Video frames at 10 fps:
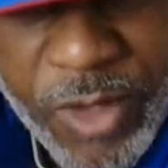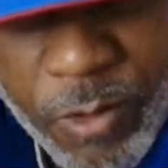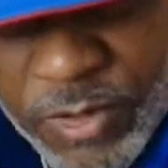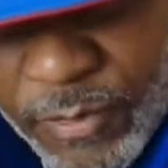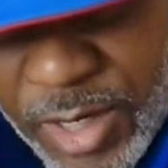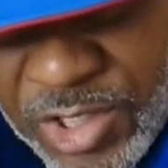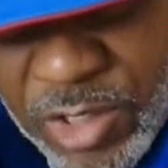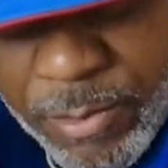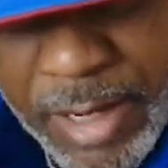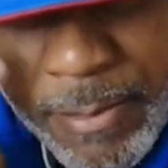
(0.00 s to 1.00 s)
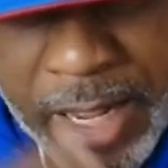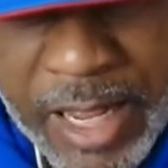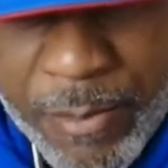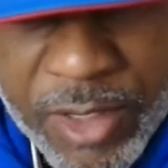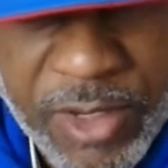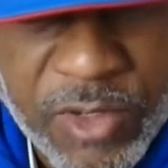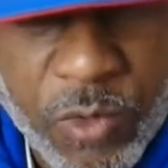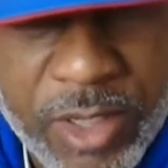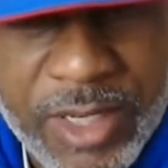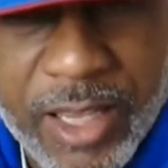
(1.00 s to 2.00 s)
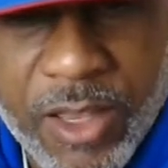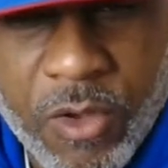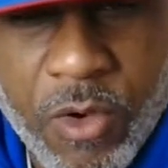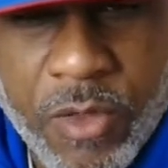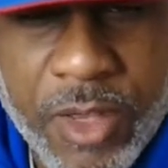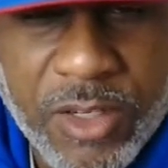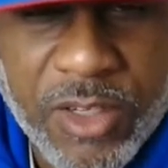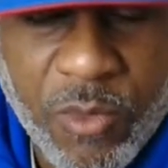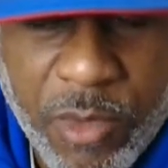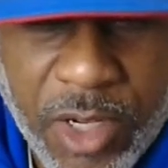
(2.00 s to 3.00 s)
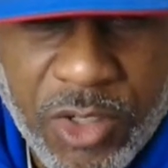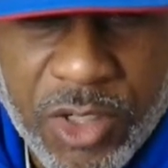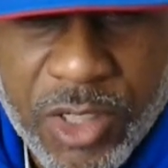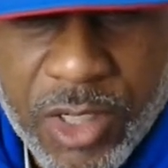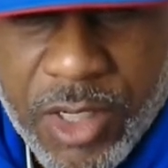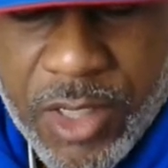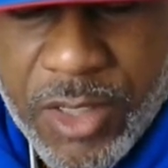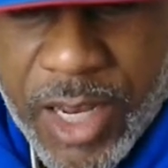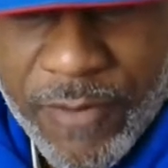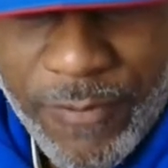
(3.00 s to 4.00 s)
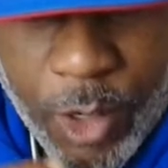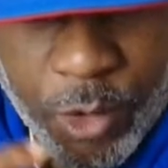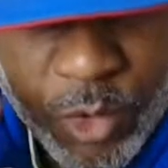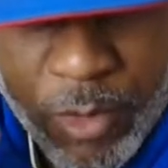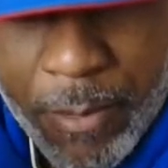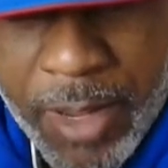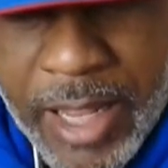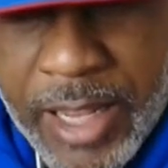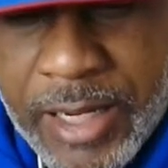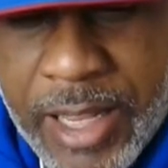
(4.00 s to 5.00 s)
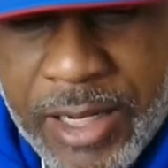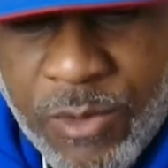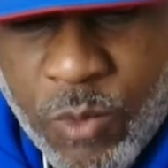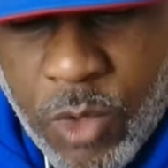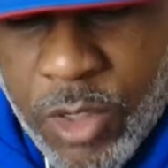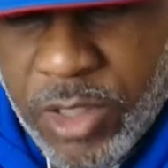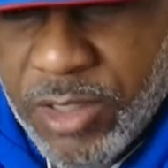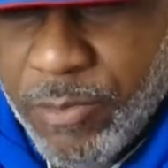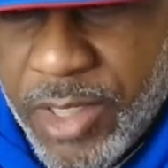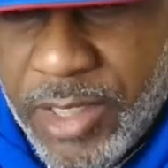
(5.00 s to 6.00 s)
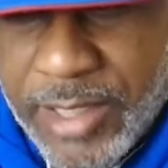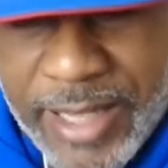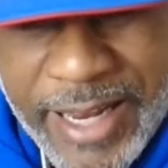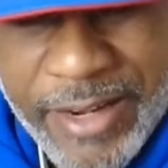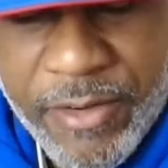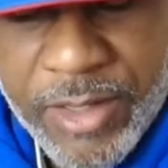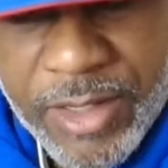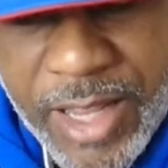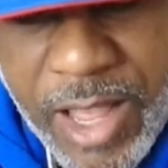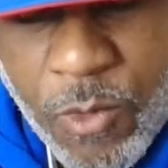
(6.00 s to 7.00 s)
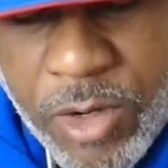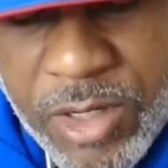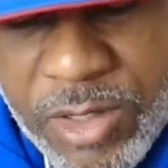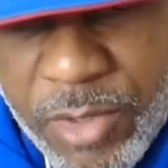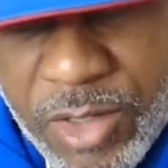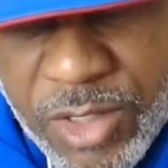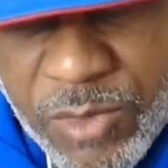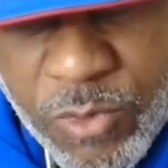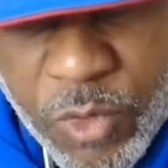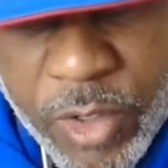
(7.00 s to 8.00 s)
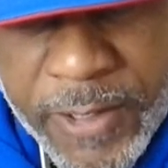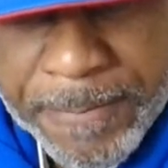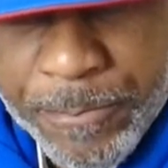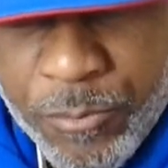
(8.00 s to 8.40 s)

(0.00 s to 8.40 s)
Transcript: it was fresh on my mind, because once I get going, there's so much that flows through my mind. I didn't want it to be later in the day. I wanted it to be this morning